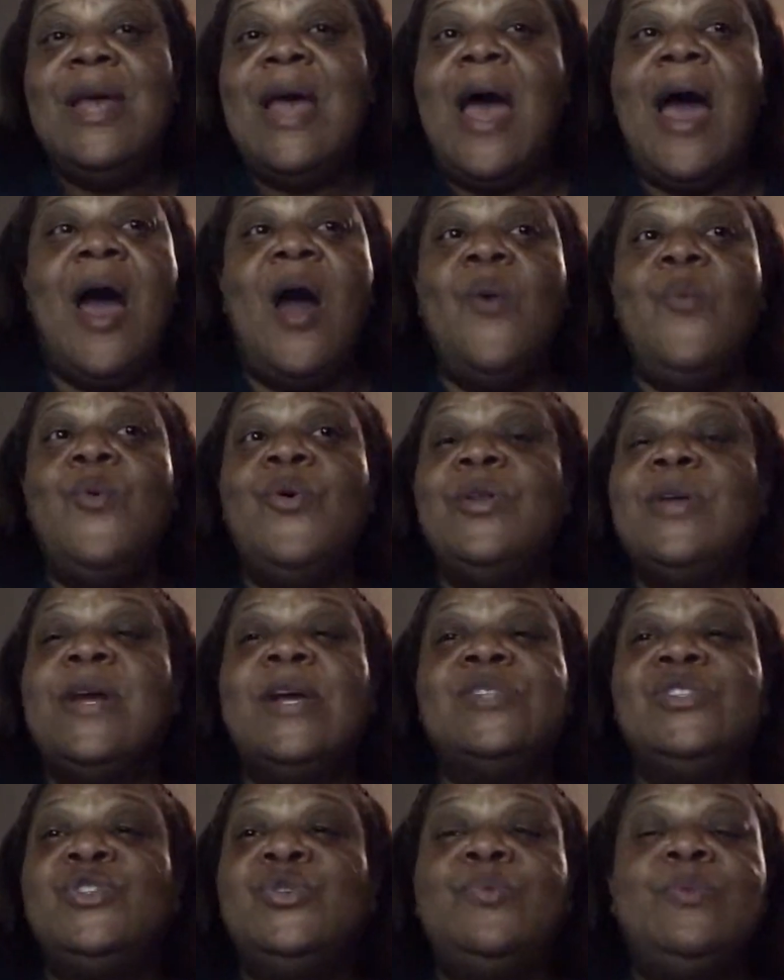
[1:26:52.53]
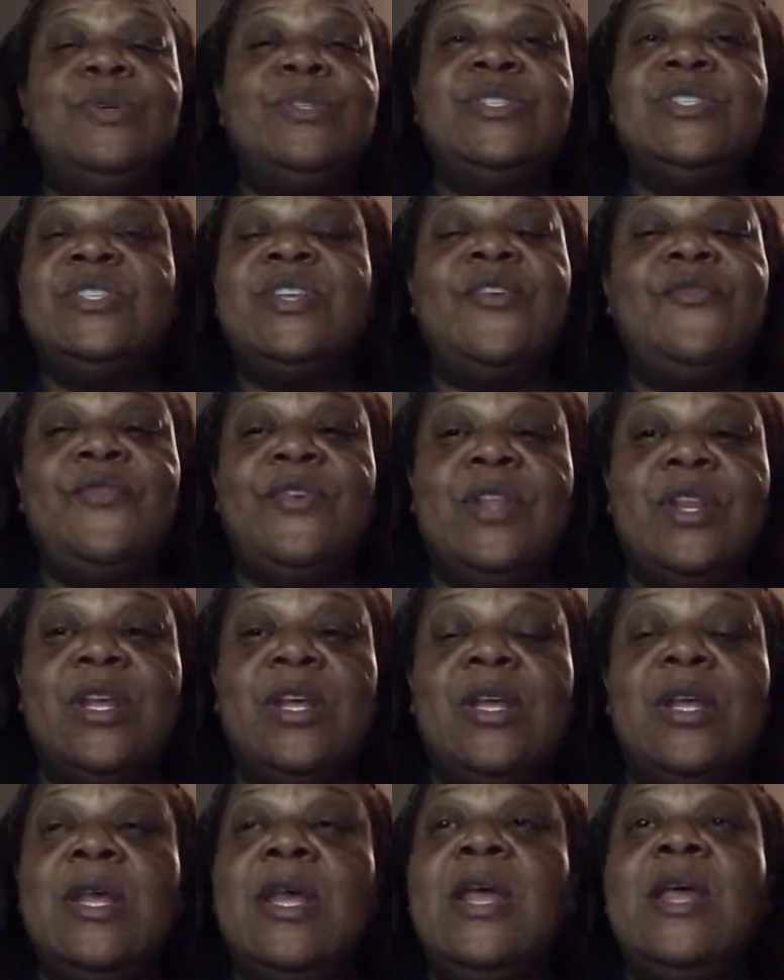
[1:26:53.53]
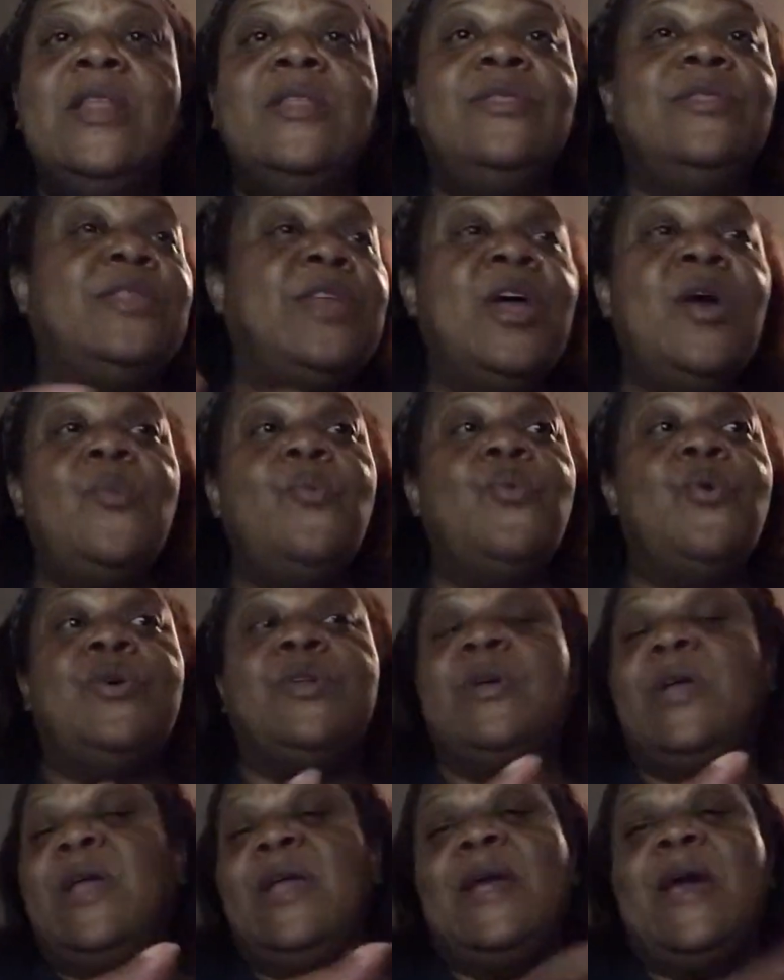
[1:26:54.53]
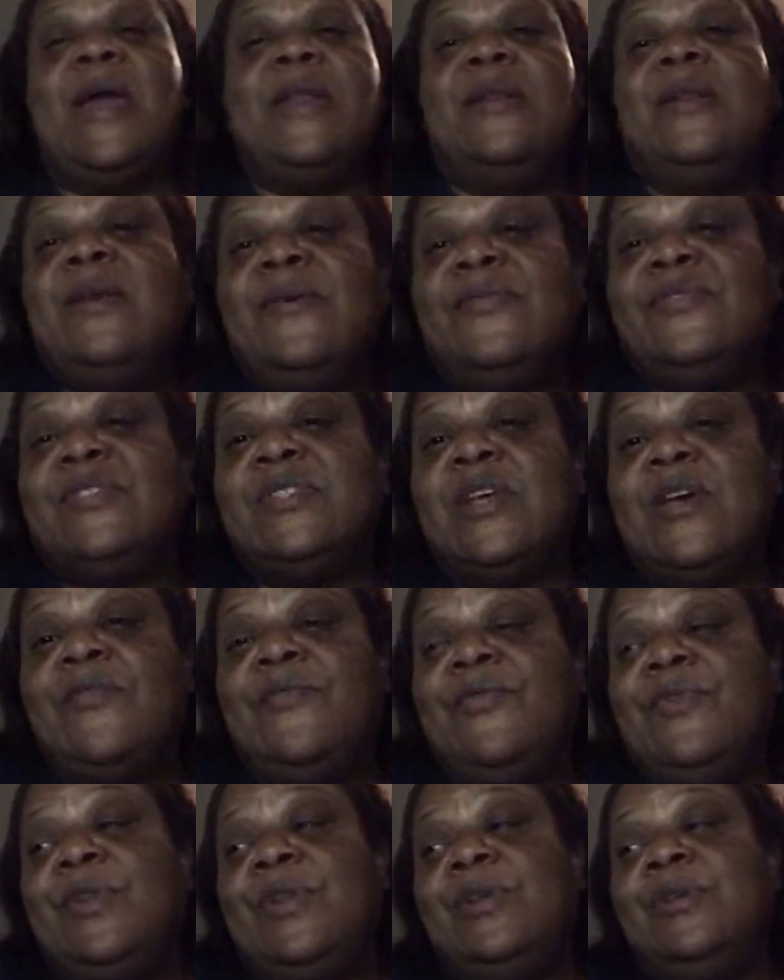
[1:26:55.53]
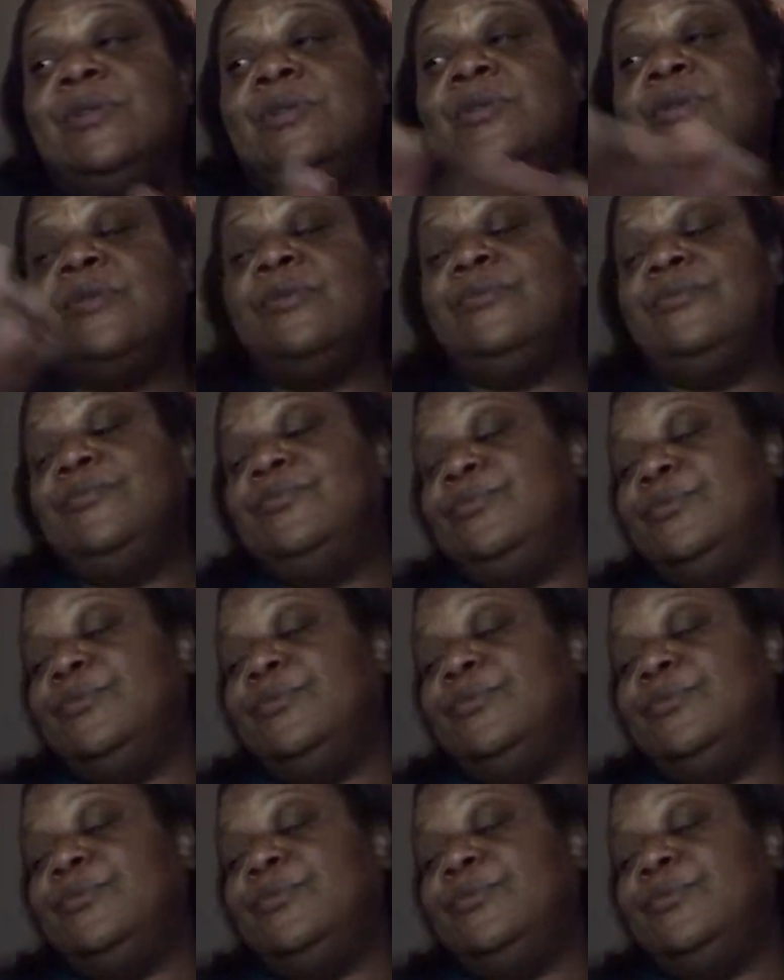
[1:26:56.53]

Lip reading: Our water got too much stuff in it. Their water ain't got enough stuff in it. So